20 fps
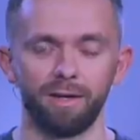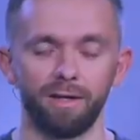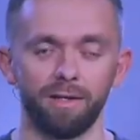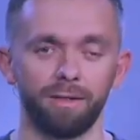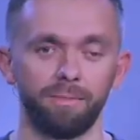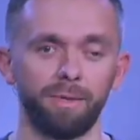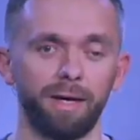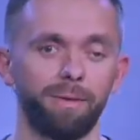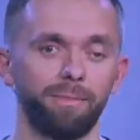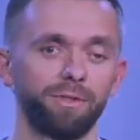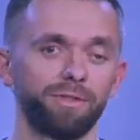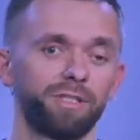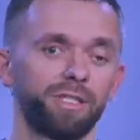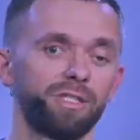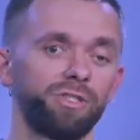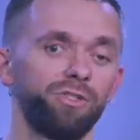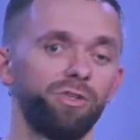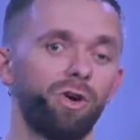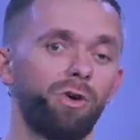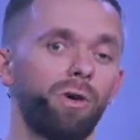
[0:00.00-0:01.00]
The Bible
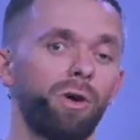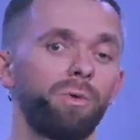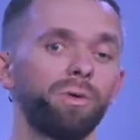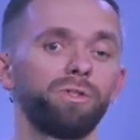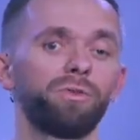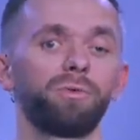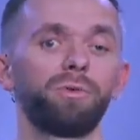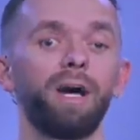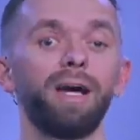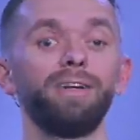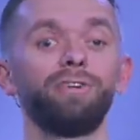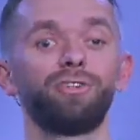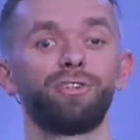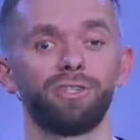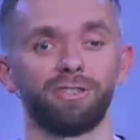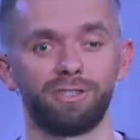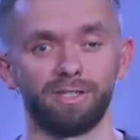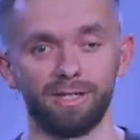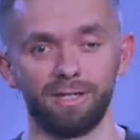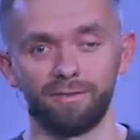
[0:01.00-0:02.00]
says Noah was
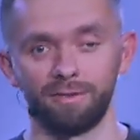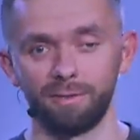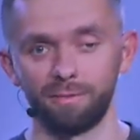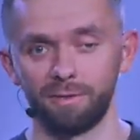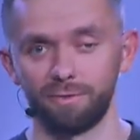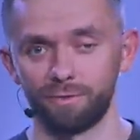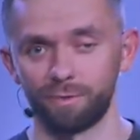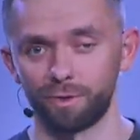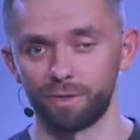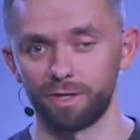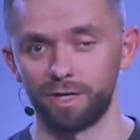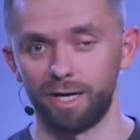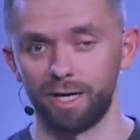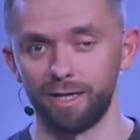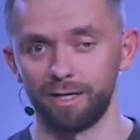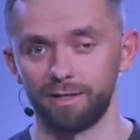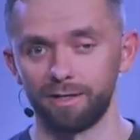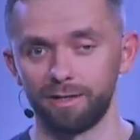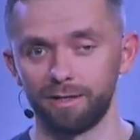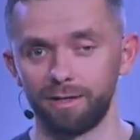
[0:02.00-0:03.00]
righteous even before
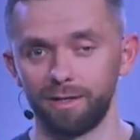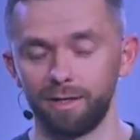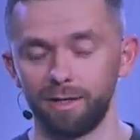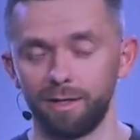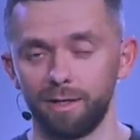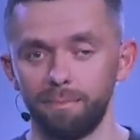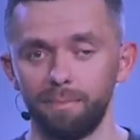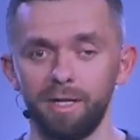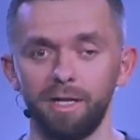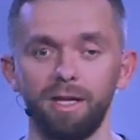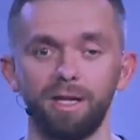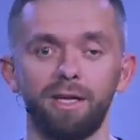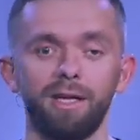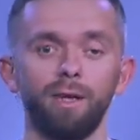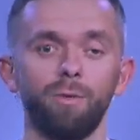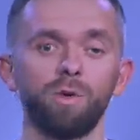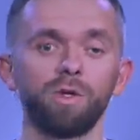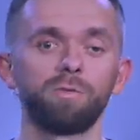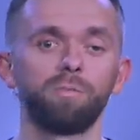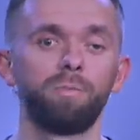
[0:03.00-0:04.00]
God, meaning he
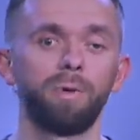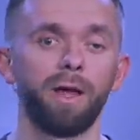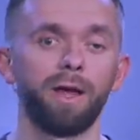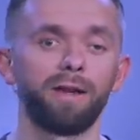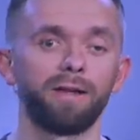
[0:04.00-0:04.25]
was better